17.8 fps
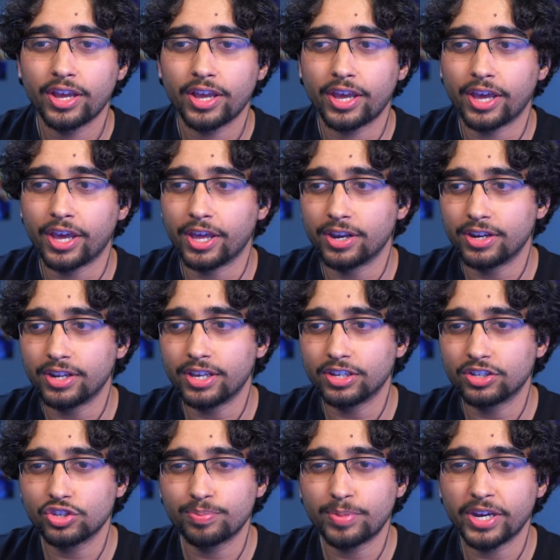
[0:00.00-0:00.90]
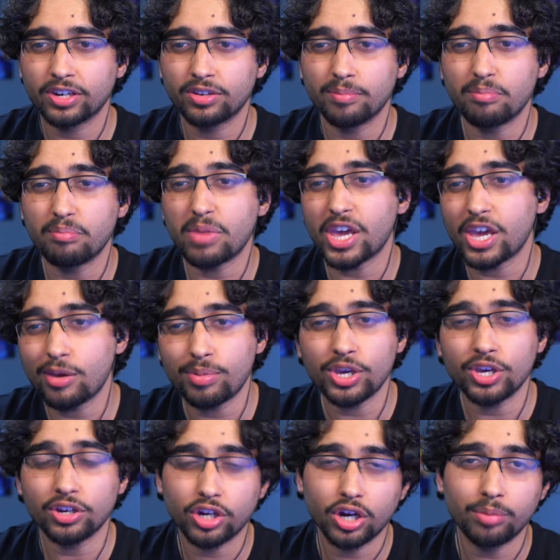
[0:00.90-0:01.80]
and expect
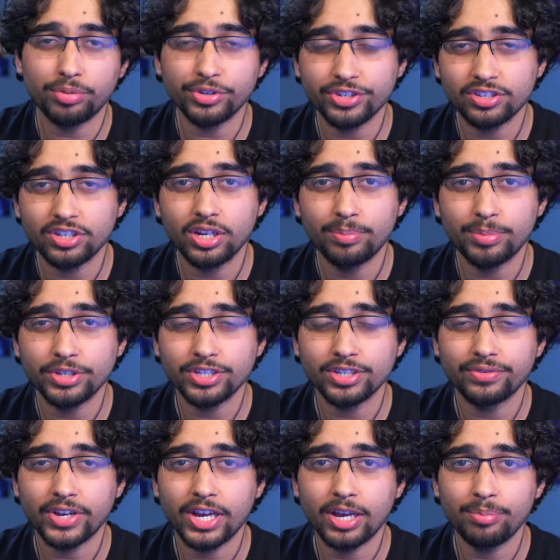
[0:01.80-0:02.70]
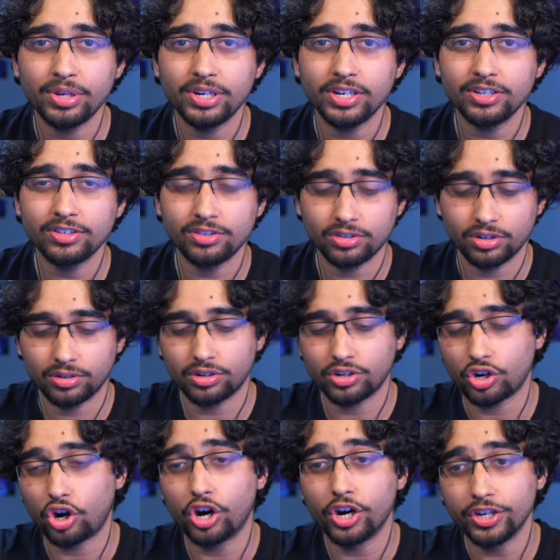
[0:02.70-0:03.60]
maybe a couple snippets of happiness or
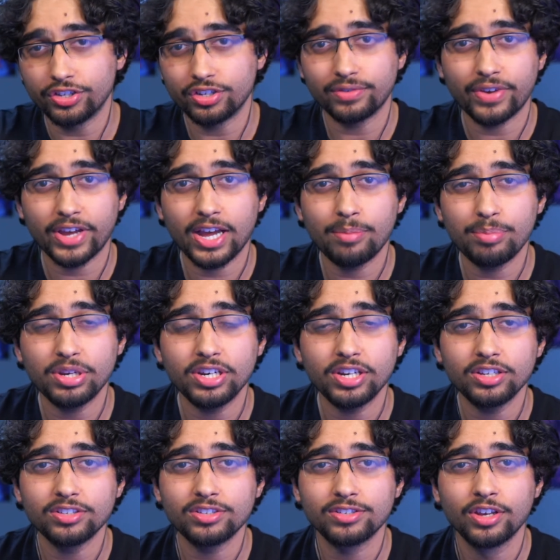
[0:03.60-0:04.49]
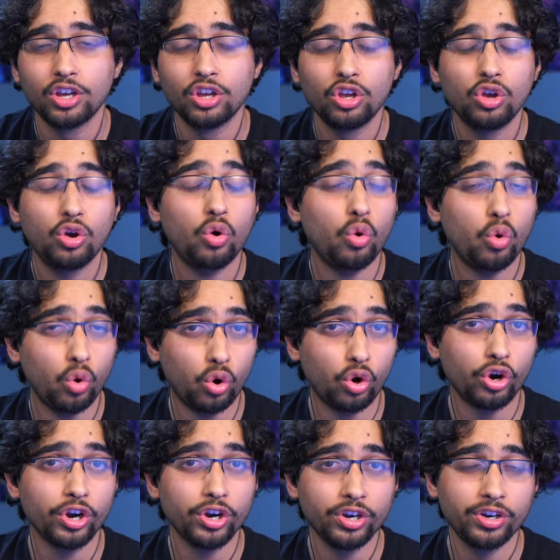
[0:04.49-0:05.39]
cards of happiness?
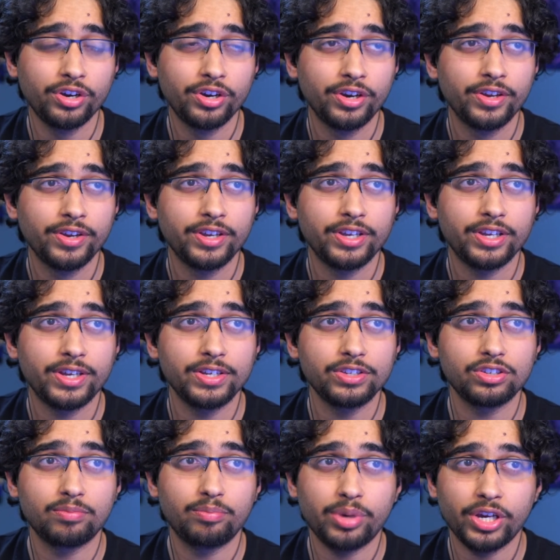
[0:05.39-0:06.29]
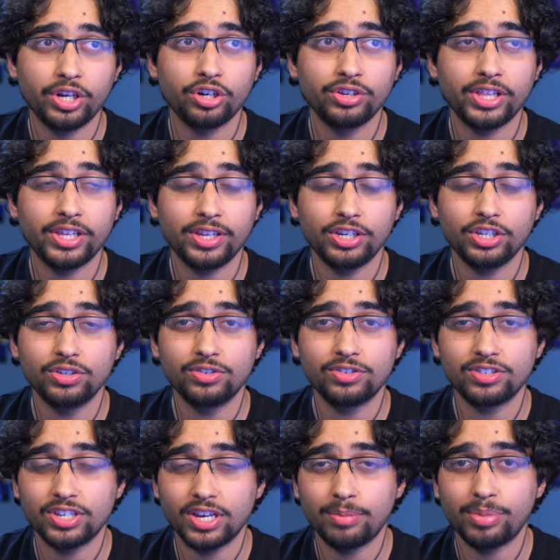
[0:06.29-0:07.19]
Or is it better that you
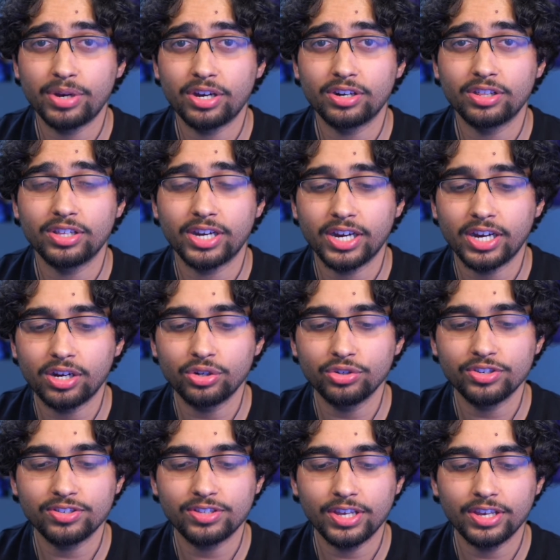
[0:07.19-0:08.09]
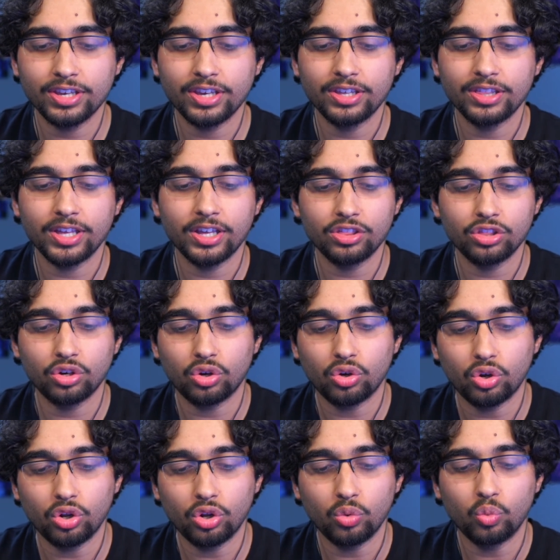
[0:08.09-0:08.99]
step out of the house thinking that the
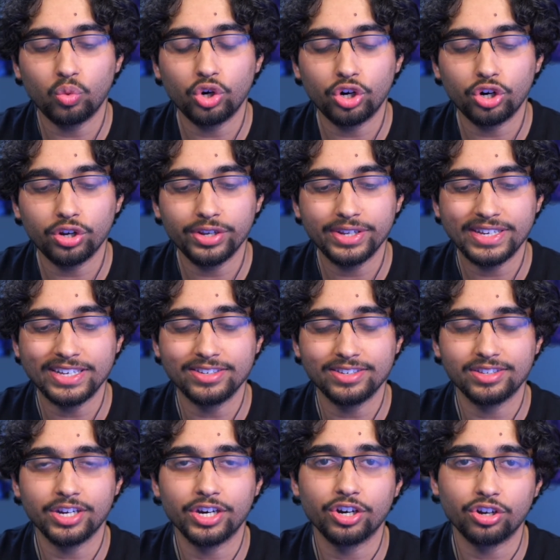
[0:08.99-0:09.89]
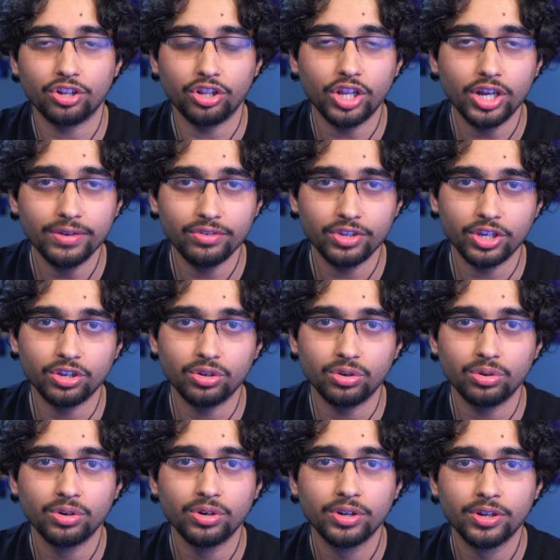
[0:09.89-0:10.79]
whole world is there to love
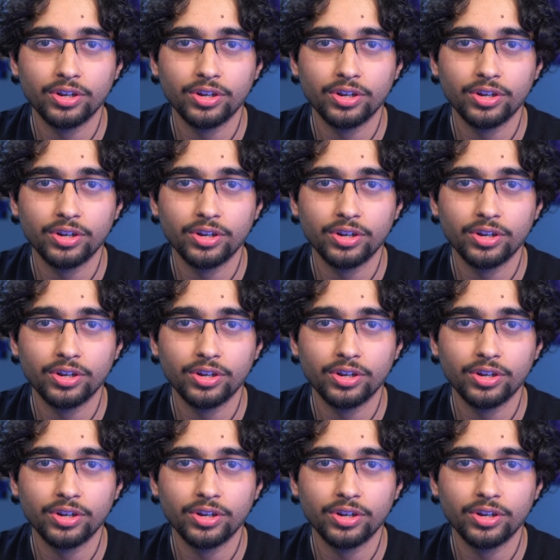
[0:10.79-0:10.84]
you?